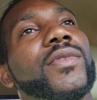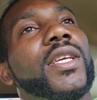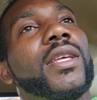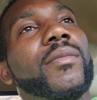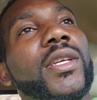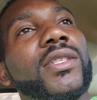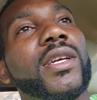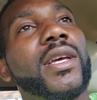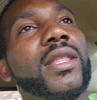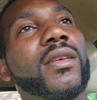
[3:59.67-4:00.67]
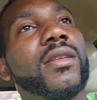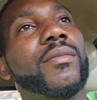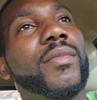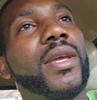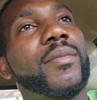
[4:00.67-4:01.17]
and make sure I got the
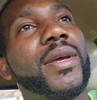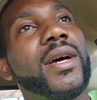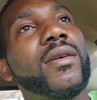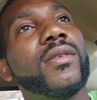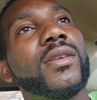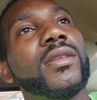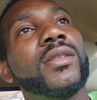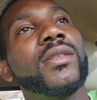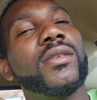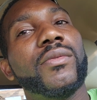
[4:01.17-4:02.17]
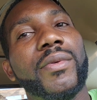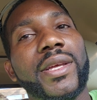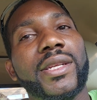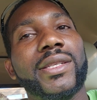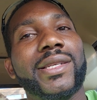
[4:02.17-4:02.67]
manpower
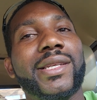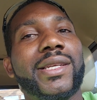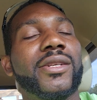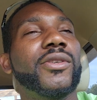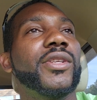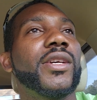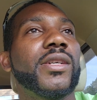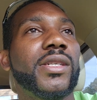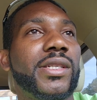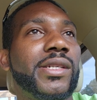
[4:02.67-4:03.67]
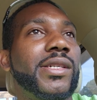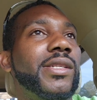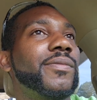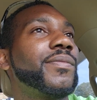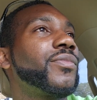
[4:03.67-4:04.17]
ready to get her done,